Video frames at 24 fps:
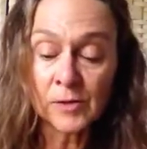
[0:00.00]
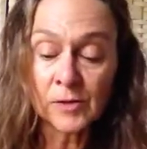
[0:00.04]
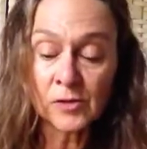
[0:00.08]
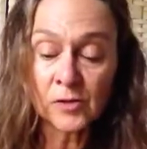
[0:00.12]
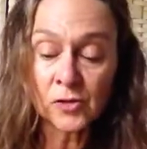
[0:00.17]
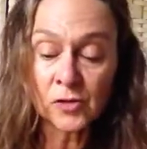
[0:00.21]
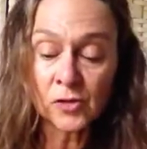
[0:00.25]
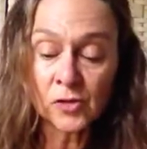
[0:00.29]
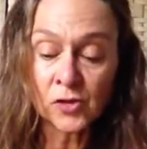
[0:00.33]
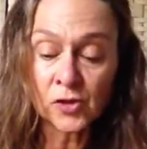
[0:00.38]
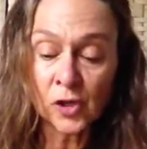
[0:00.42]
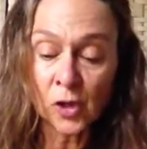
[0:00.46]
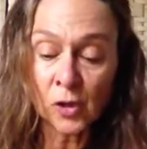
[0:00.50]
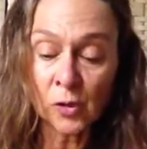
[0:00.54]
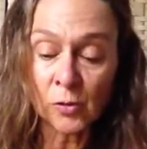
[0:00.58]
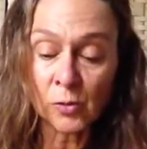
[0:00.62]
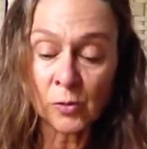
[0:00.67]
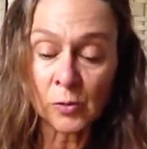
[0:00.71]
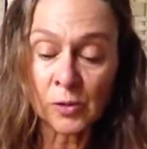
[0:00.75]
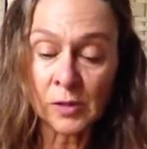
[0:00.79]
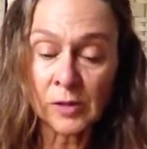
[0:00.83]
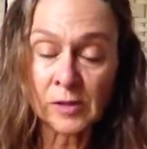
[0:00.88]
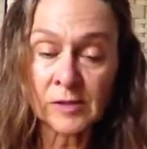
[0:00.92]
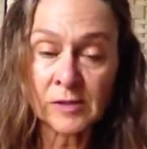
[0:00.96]
to
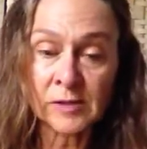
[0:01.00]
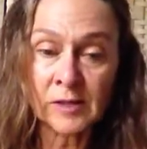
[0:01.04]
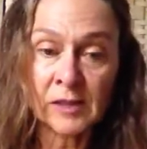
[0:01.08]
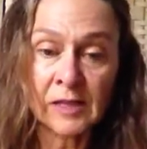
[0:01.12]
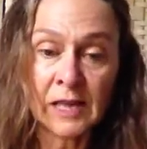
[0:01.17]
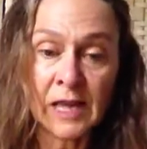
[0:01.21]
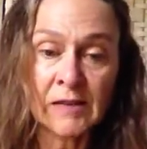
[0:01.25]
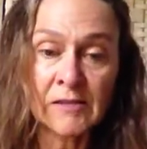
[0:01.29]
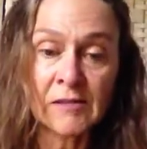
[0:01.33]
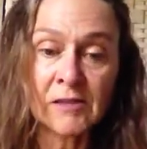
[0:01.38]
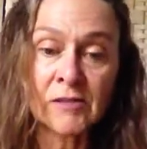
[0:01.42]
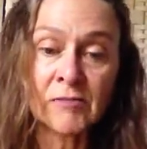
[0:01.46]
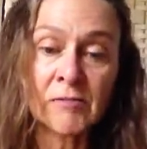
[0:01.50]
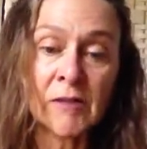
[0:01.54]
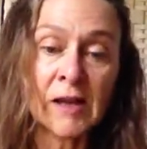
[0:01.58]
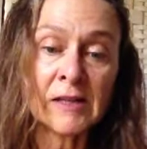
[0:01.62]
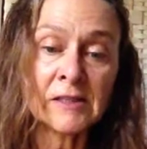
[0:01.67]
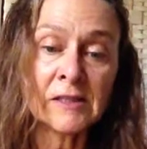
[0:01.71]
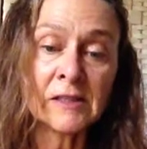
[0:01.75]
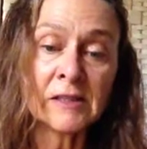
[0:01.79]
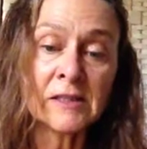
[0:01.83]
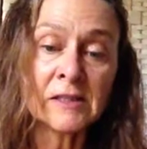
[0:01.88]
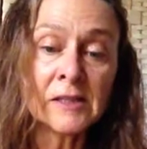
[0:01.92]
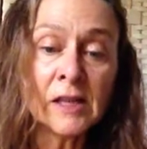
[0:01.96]
show it is the land of the
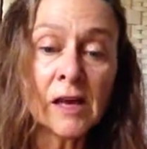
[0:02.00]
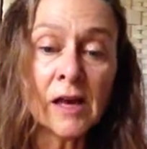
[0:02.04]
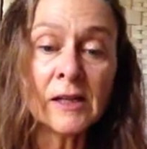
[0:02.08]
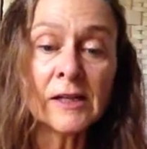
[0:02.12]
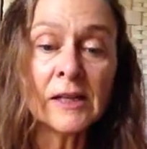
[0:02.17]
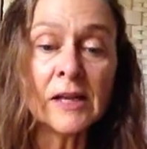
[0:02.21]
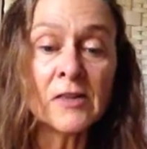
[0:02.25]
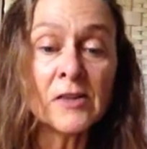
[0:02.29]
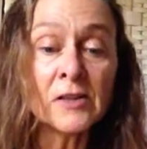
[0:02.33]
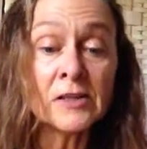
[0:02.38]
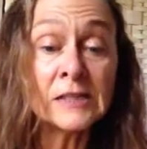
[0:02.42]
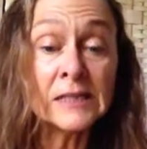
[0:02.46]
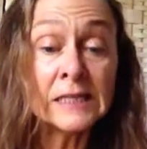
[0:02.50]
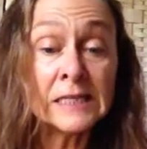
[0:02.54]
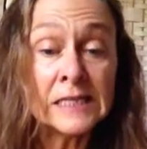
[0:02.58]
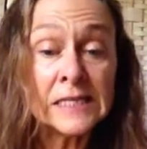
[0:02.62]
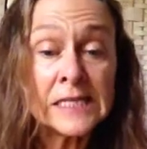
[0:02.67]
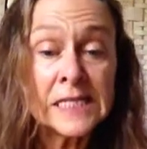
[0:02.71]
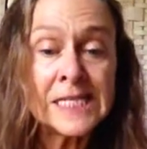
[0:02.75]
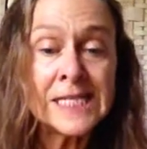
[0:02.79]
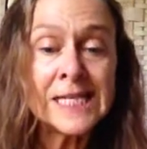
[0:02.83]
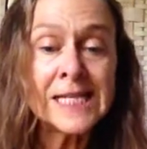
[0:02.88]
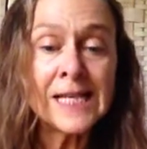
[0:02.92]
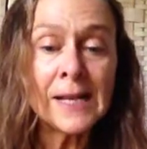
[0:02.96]
rising sun. In the
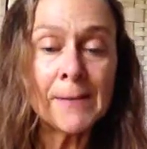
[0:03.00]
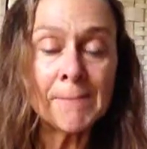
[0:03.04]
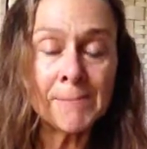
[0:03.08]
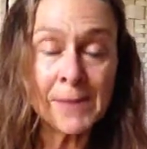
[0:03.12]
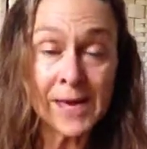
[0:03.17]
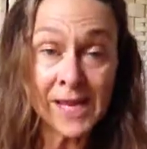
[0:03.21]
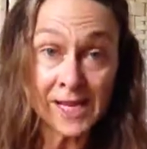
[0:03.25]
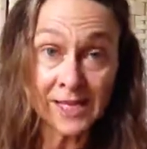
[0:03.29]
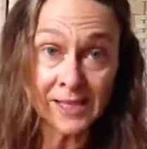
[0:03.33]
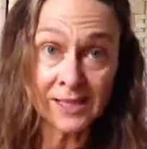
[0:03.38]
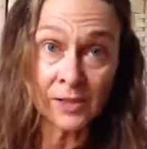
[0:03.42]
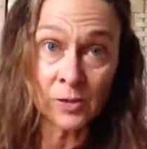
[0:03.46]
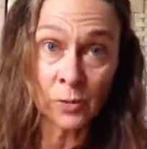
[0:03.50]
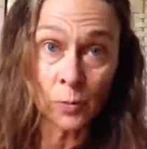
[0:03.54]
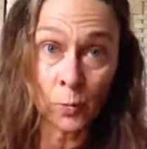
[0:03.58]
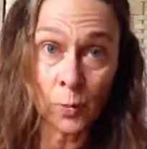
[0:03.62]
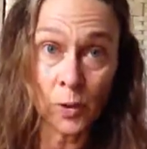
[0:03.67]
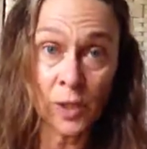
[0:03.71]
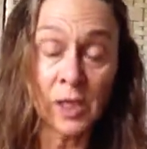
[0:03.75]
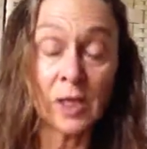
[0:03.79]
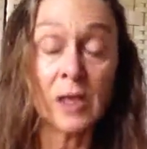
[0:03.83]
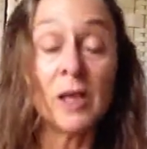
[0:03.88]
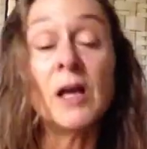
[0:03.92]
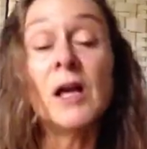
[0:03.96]
Indian medicine
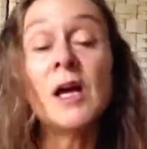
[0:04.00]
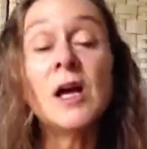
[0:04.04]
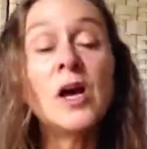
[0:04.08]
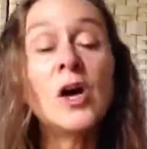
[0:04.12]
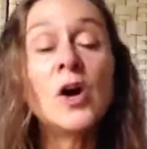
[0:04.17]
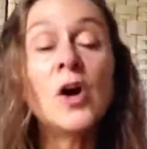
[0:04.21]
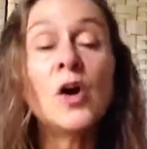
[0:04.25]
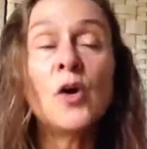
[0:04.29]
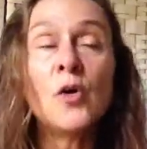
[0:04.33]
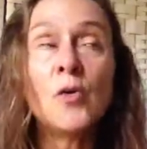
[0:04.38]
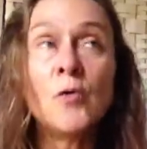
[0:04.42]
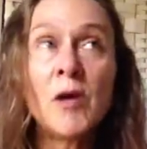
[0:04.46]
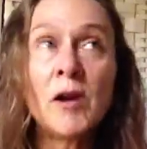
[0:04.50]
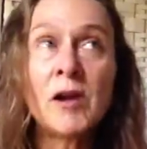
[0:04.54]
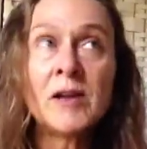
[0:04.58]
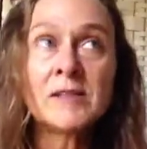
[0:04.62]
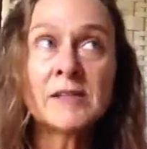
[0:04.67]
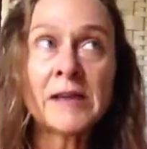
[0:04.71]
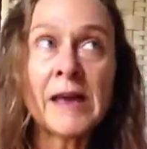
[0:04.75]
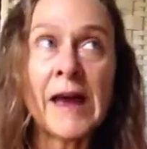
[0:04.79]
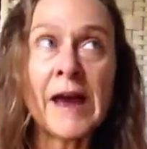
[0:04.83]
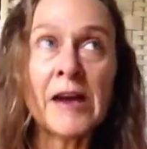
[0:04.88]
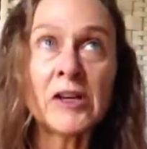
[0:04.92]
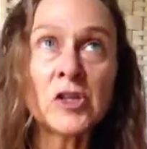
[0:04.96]
wheel, red is
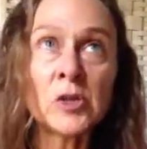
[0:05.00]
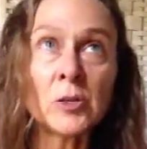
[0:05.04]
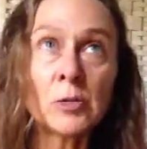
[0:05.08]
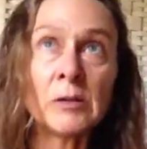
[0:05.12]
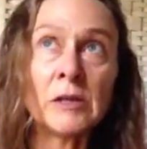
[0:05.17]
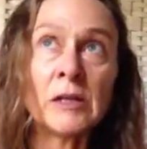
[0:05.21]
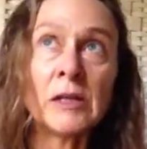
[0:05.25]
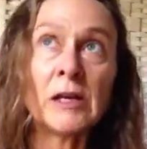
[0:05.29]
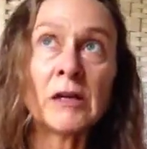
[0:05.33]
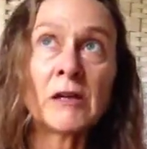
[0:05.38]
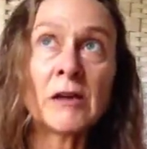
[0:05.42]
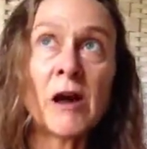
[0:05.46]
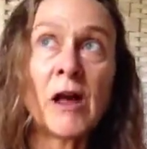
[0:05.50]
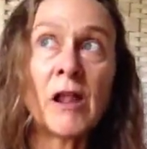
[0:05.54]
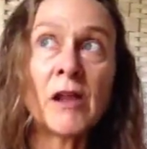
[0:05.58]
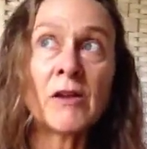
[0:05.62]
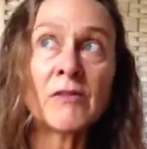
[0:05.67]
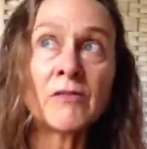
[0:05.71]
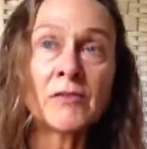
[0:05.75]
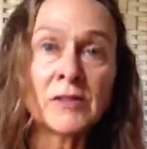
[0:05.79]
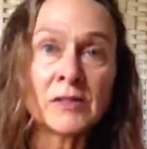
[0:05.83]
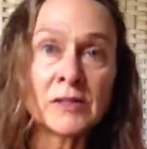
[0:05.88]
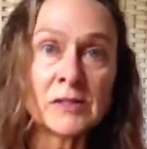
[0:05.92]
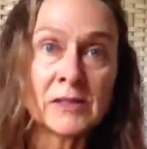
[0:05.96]
actually a color
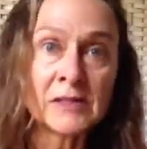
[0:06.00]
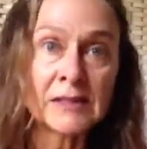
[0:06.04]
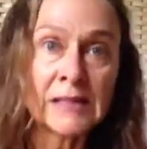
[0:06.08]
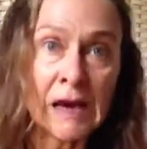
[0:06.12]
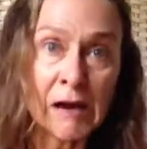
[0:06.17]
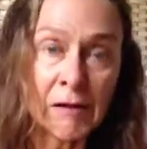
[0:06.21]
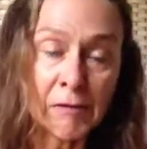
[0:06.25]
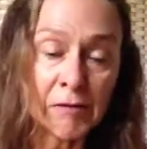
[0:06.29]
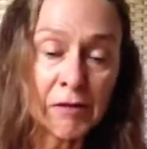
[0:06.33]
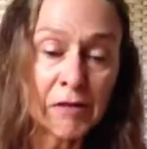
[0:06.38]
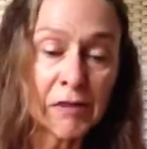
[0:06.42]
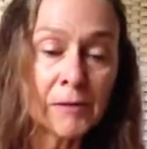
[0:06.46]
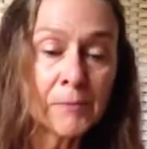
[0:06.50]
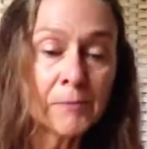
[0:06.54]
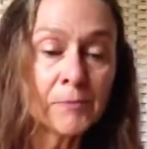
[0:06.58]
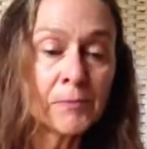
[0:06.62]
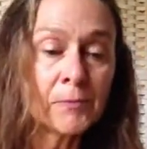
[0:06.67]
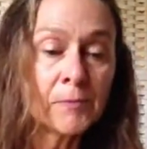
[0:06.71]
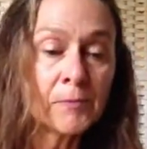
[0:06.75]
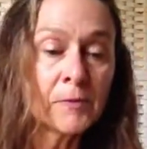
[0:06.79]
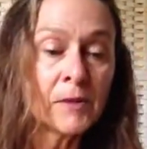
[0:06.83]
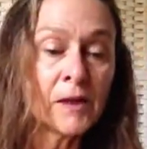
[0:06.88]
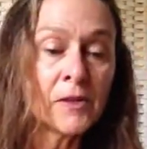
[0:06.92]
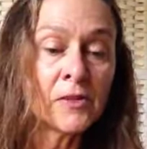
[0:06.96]
for the south.
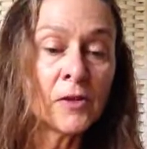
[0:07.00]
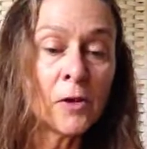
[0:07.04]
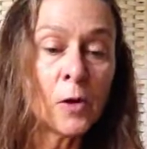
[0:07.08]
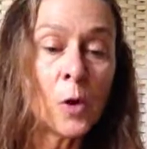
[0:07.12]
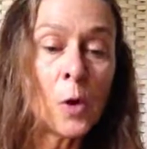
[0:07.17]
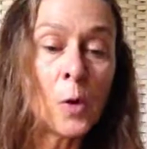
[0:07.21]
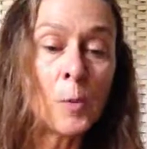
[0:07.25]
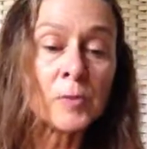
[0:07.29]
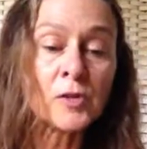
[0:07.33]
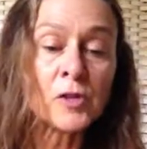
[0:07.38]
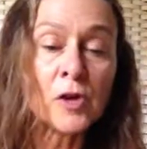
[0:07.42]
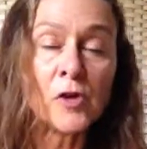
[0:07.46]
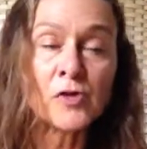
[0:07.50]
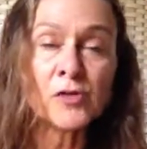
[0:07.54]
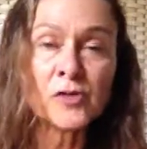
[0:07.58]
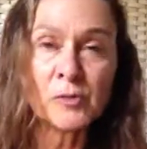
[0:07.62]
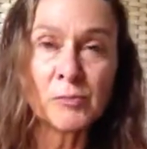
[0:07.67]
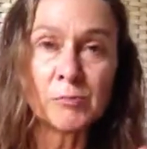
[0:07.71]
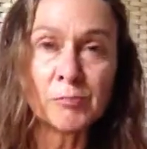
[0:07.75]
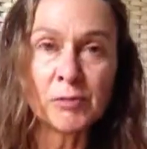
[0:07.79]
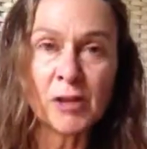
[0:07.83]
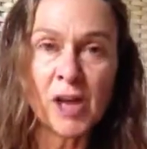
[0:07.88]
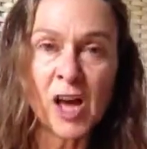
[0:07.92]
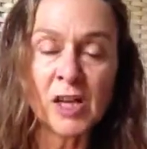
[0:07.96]
The home is also
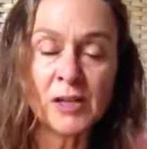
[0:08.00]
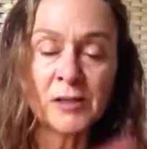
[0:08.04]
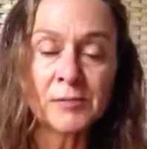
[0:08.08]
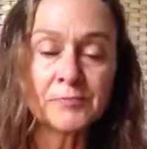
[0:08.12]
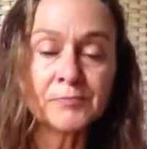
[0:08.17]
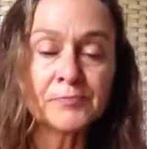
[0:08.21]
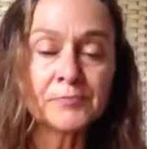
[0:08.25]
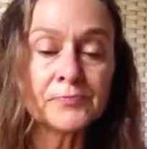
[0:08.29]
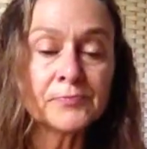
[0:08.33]
blood.